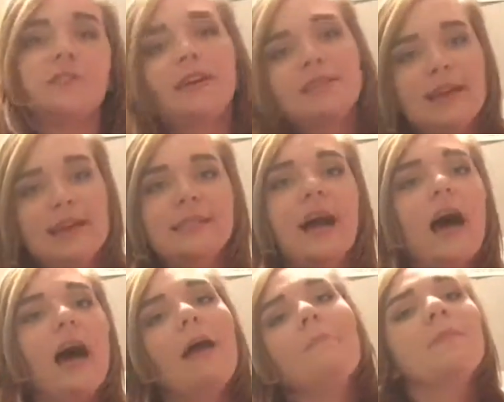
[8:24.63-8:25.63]
of us at a
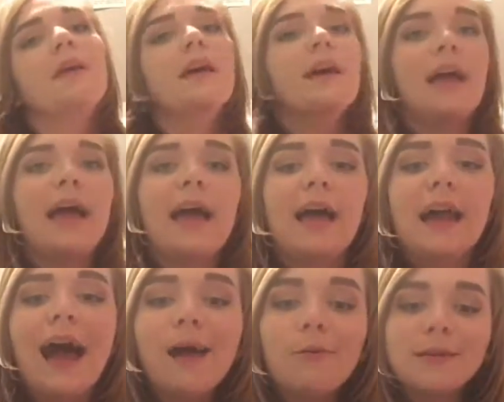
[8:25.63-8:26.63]
time. And
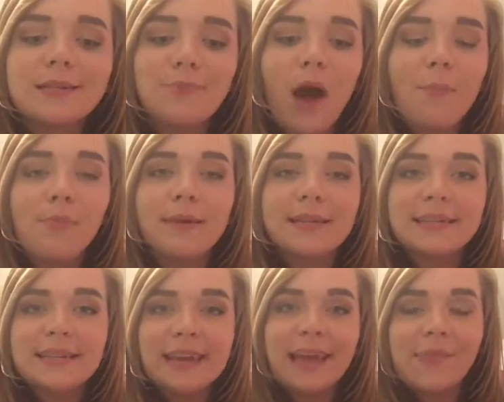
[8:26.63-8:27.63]
I was probably
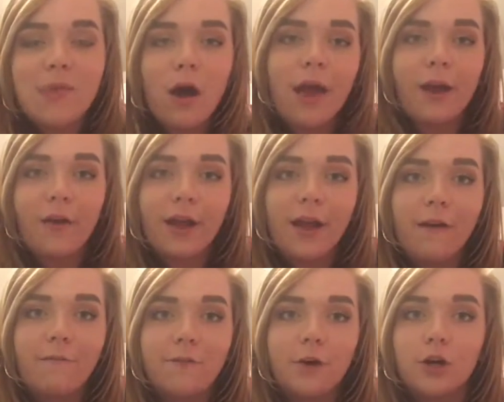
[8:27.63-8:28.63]
sitting in that
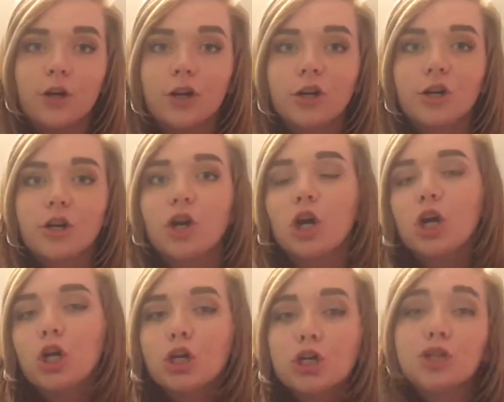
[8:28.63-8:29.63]
area for
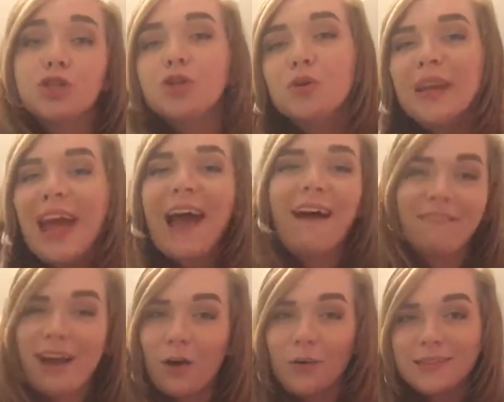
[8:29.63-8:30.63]
2.5
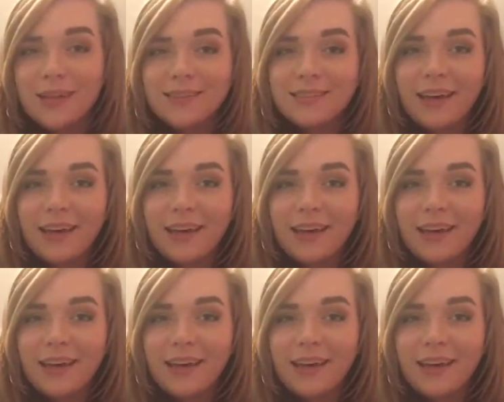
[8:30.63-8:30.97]
hours, I'd